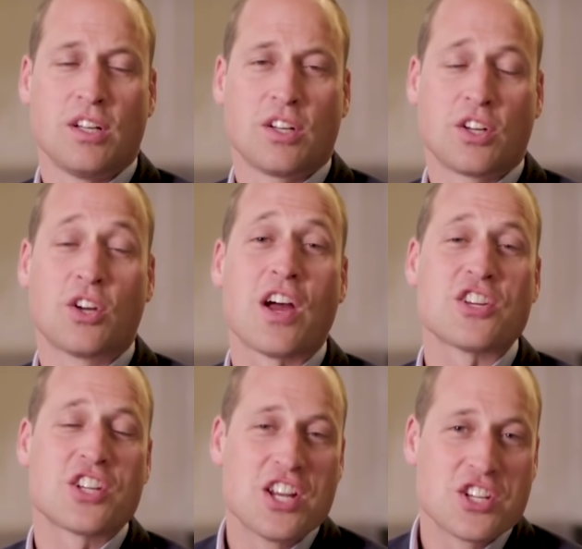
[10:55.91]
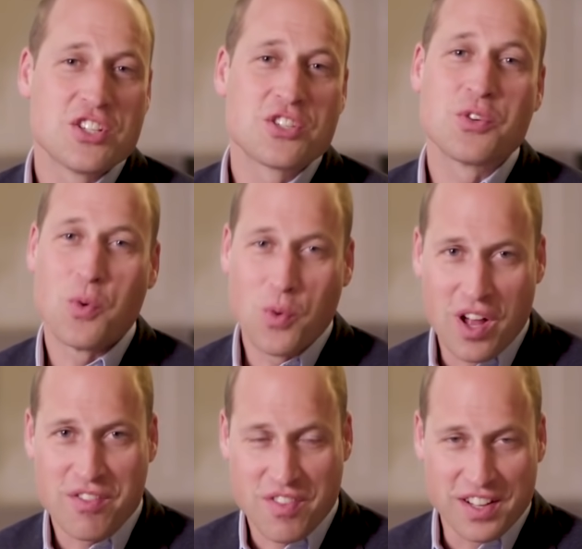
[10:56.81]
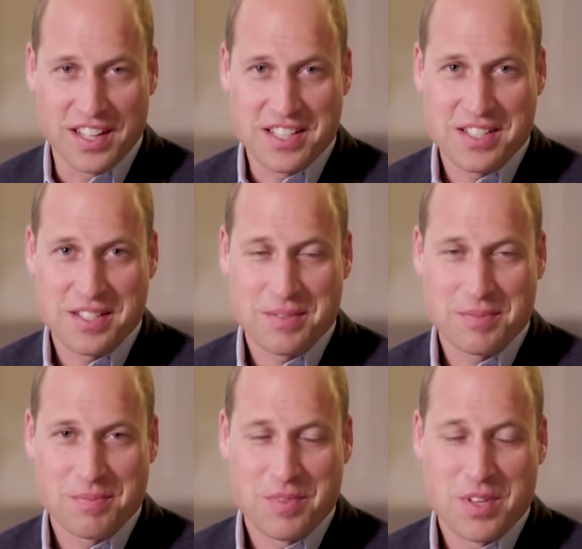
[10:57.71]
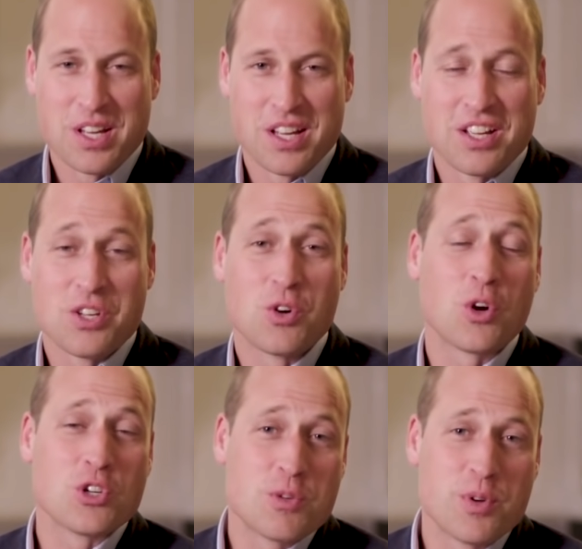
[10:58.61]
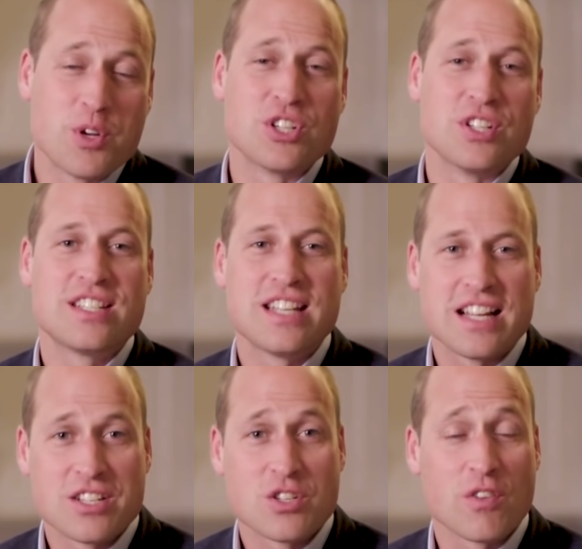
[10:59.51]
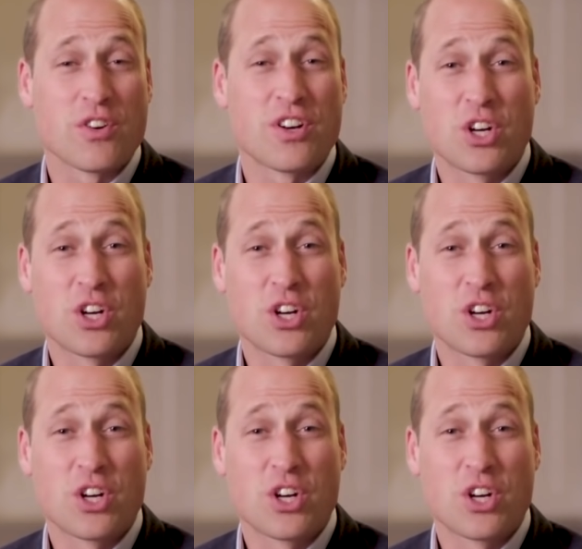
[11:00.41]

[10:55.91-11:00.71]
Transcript: Congratulations to all our finalists. Your contribution sets us off on an